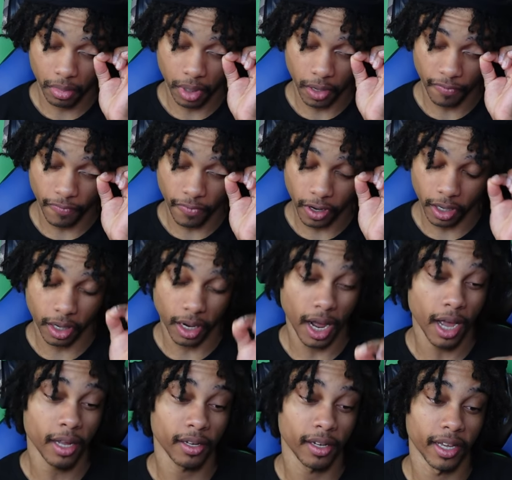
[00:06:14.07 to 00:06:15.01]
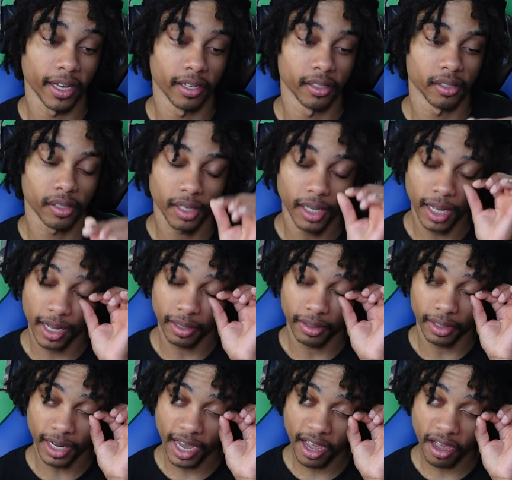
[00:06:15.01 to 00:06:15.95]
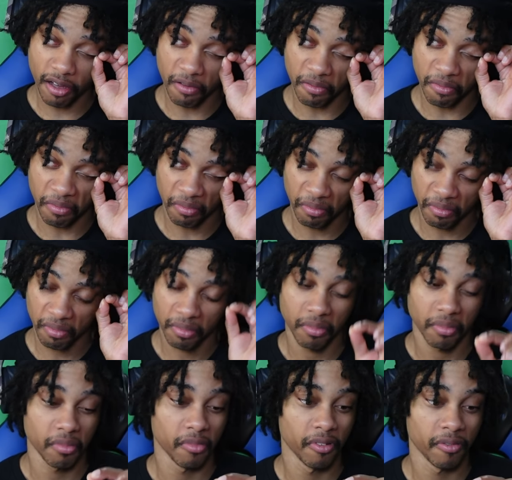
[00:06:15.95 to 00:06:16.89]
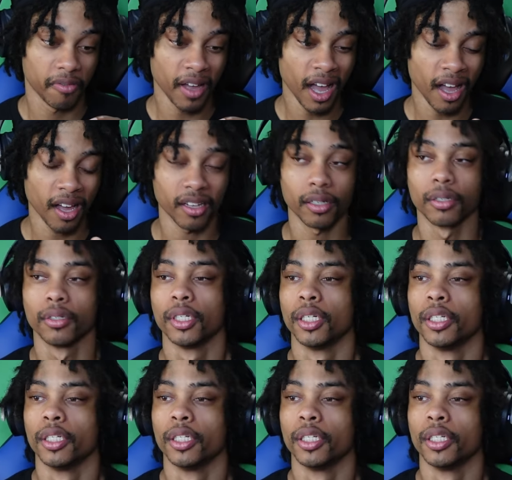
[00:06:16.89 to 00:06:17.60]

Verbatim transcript: My fucking eyelash. God damn. Fuck.